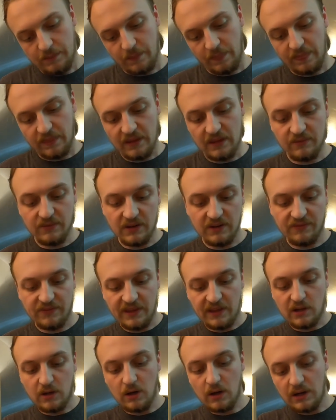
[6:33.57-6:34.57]
Even if they
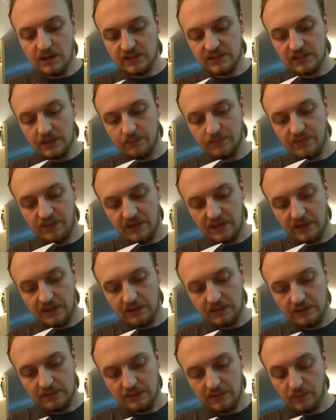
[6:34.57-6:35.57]
caught
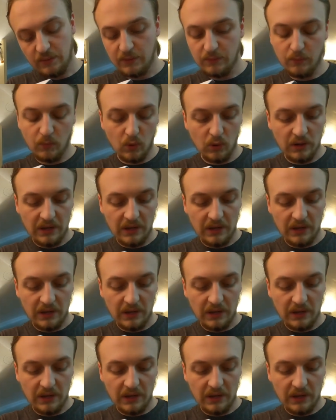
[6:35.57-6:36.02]
something, it would more